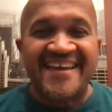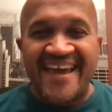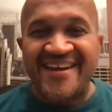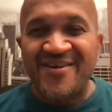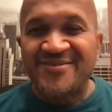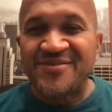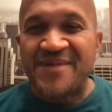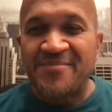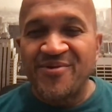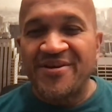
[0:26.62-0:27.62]
and also
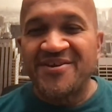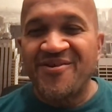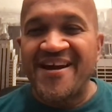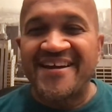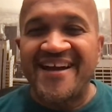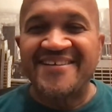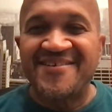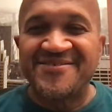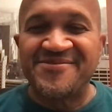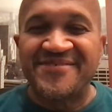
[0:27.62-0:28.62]
my brother Greg. How
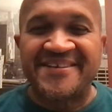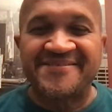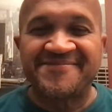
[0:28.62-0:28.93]
y'all doing?